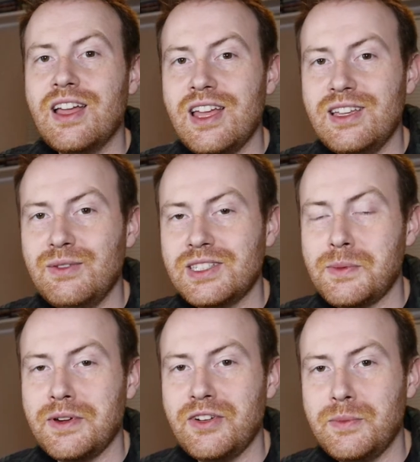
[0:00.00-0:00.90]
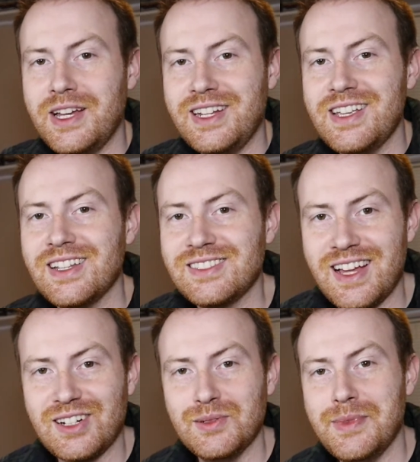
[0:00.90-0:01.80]
Hey, what's up everybody, Un
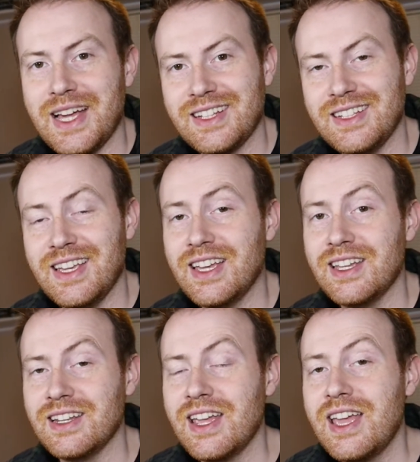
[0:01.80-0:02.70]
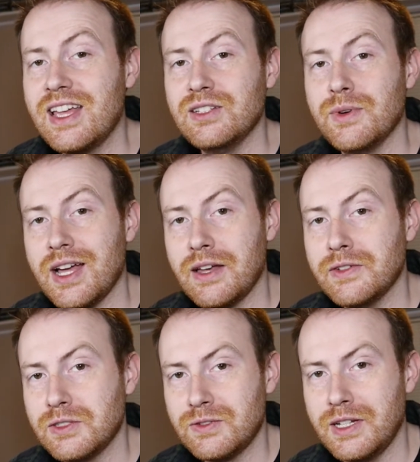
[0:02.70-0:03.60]
seven itled back again. Do I
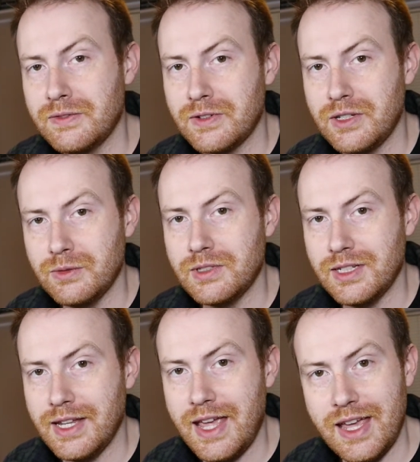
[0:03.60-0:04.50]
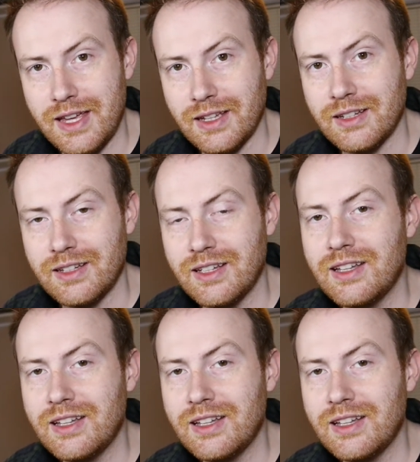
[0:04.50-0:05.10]
have a treat for you today?